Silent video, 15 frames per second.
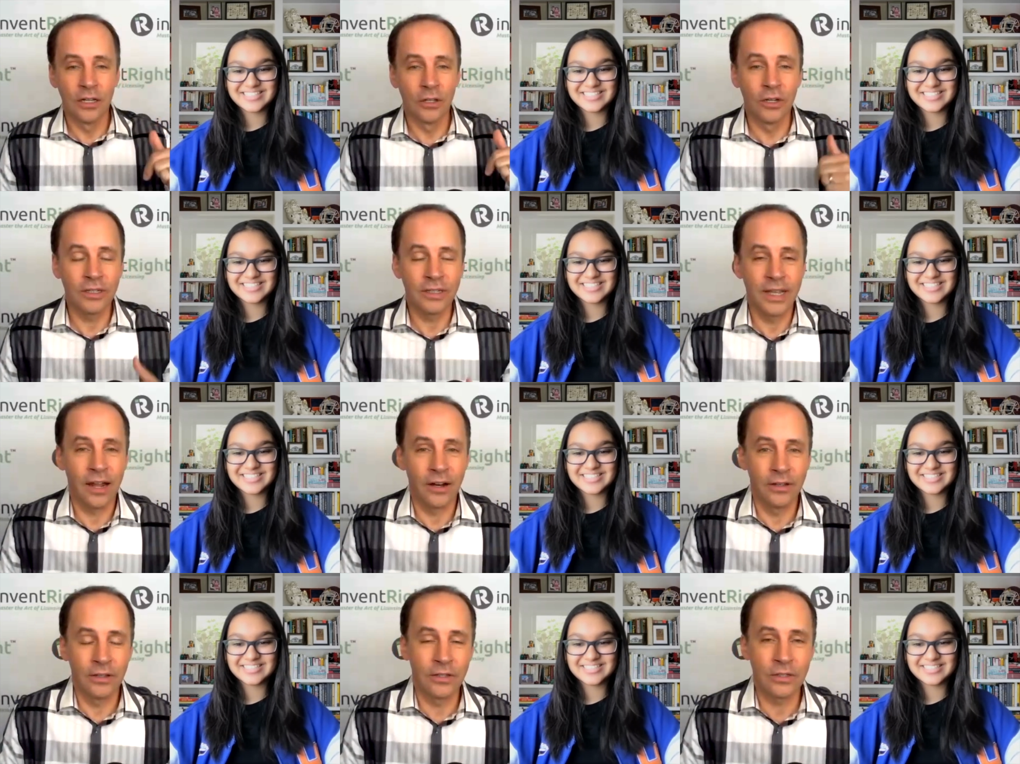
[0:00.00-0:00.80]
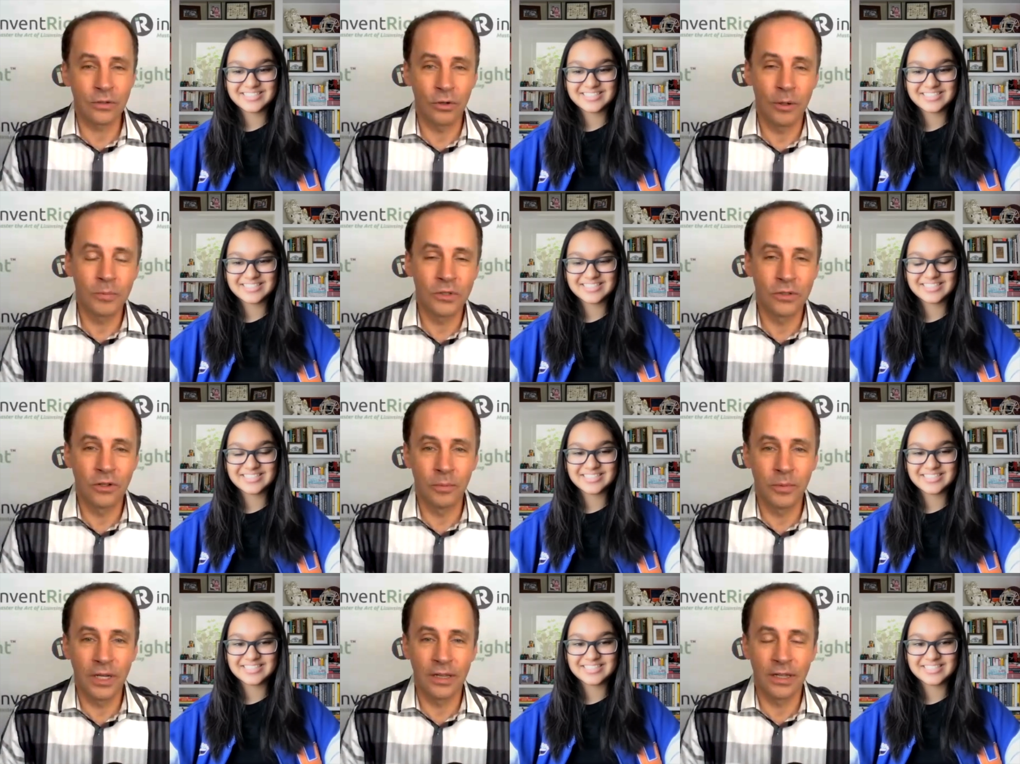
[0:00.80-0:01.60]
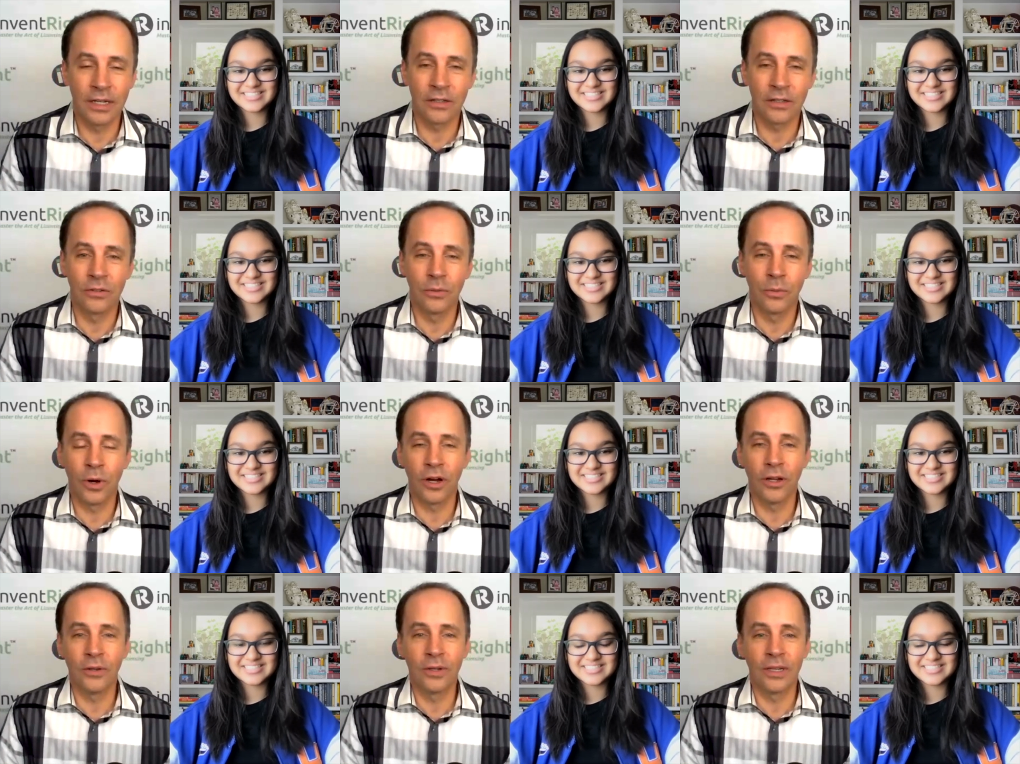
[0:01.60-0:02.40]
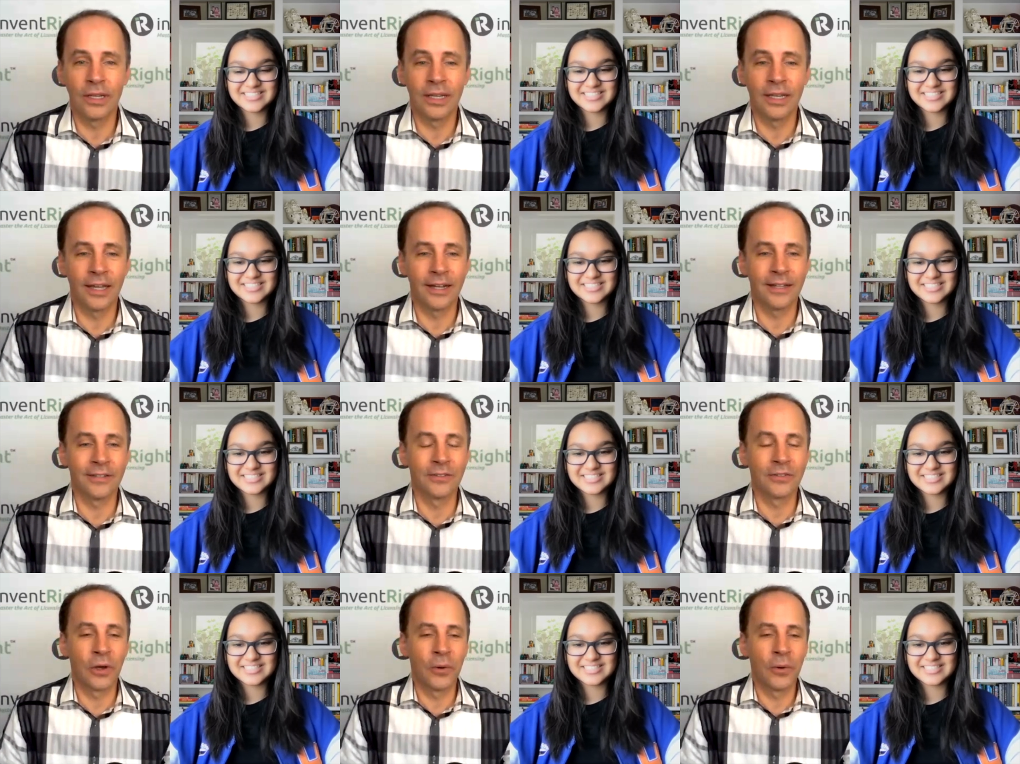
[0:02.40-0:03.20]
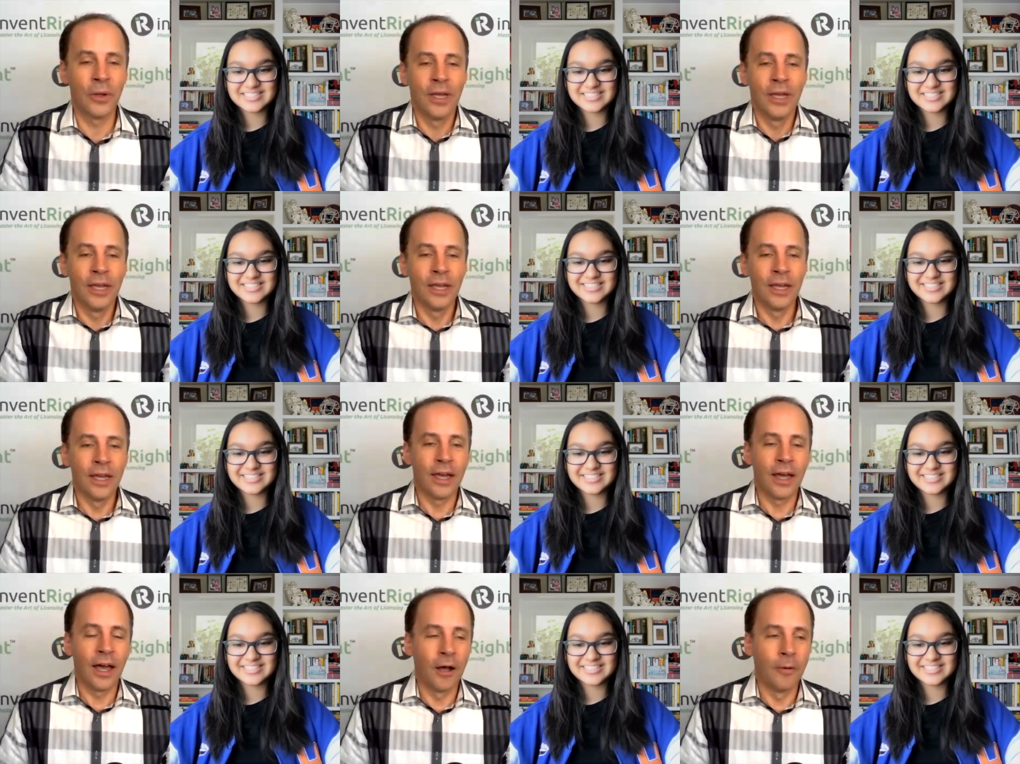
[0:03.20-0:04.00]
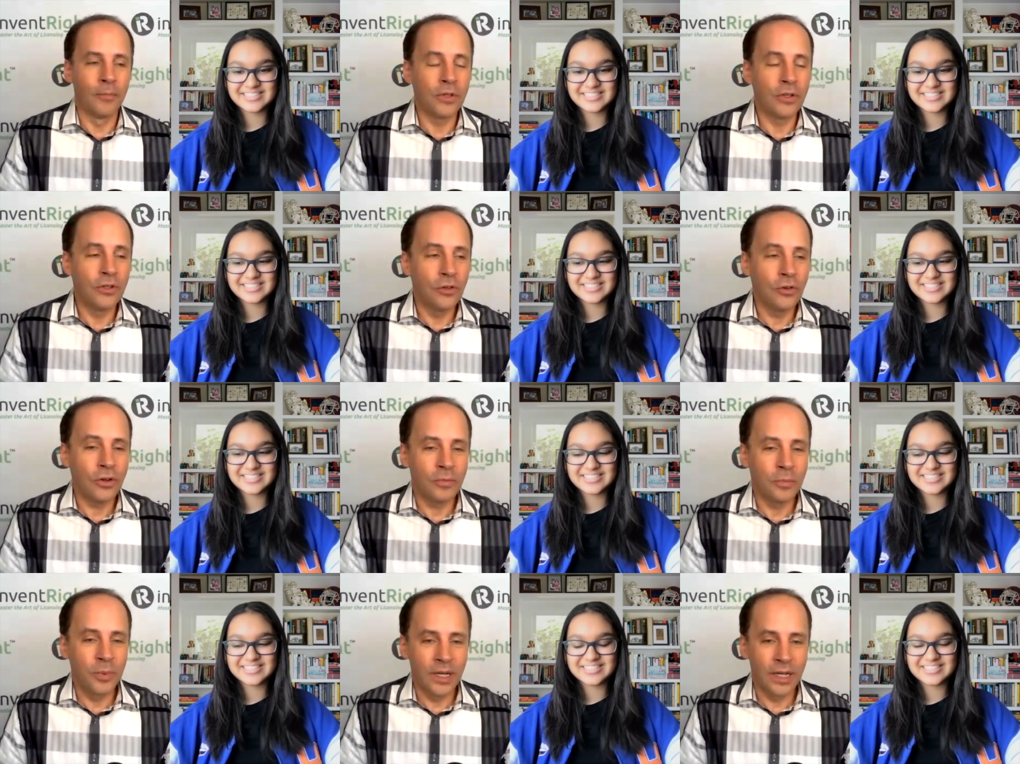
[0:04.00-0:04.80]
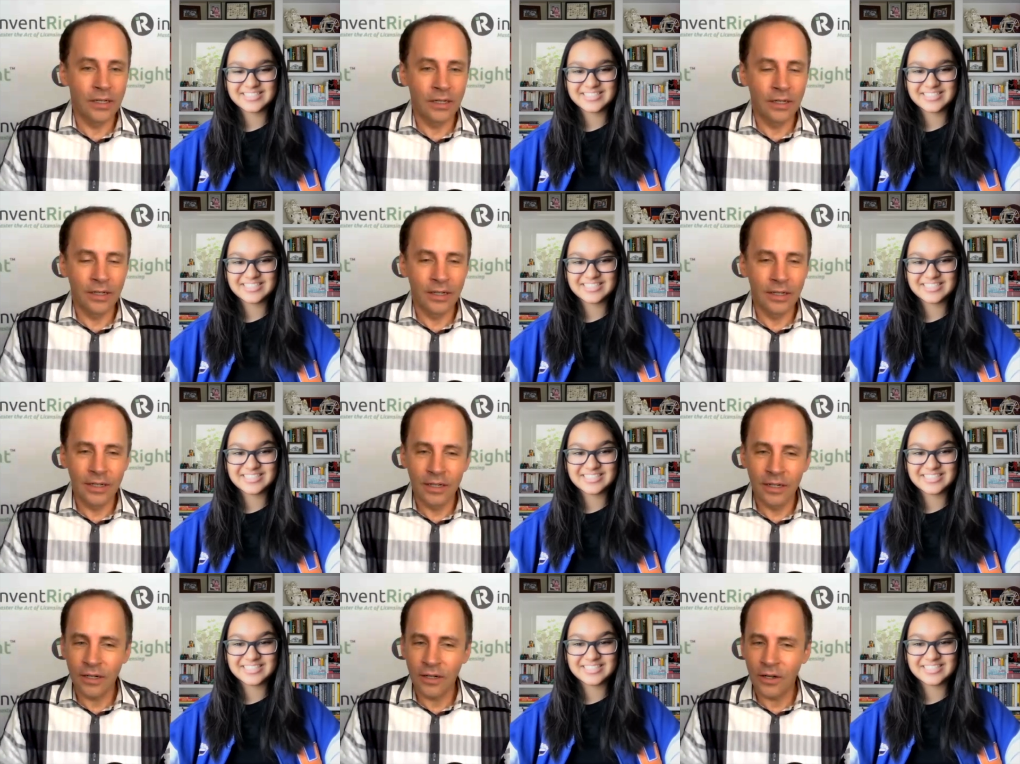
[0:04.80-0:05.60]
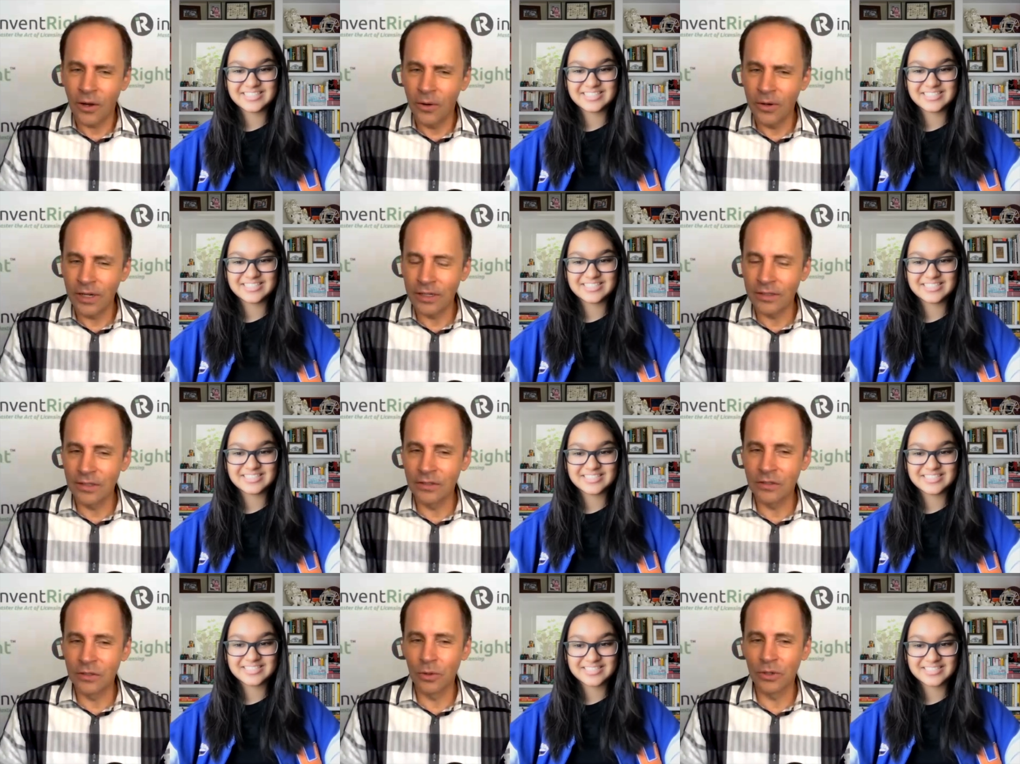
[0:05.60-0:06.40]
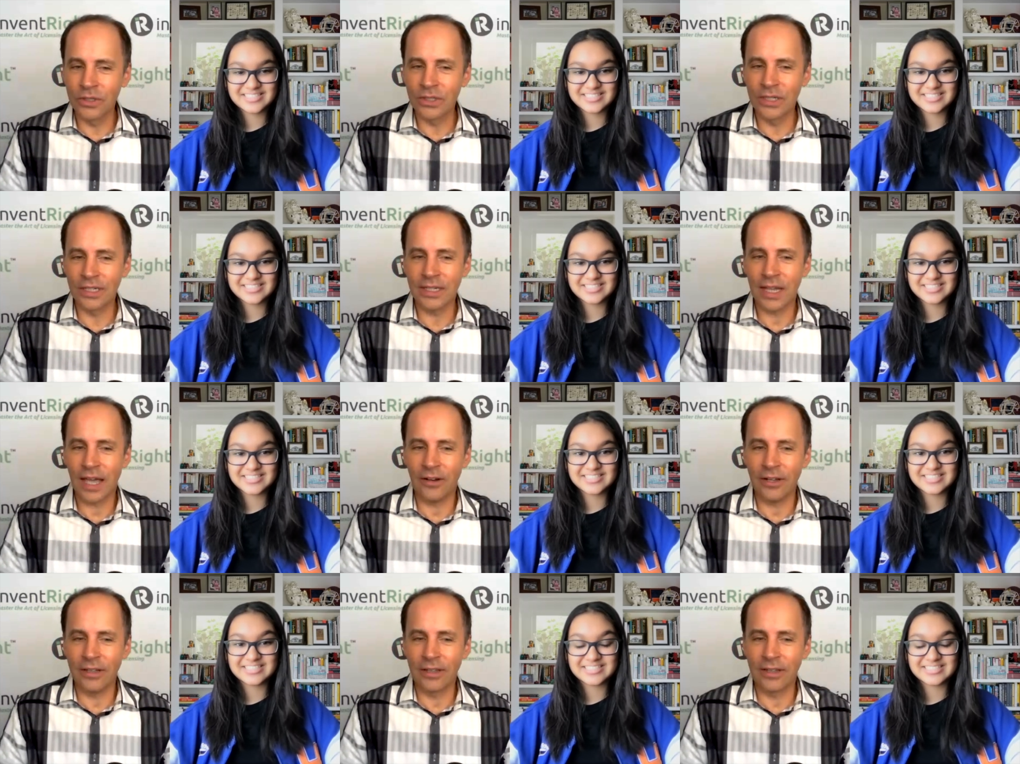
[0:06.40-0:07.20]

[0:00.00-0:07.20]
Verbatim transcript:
Speaker 1: look down in the description. There'll be a link to where you can get it. So um, you have been coding since you were six. How did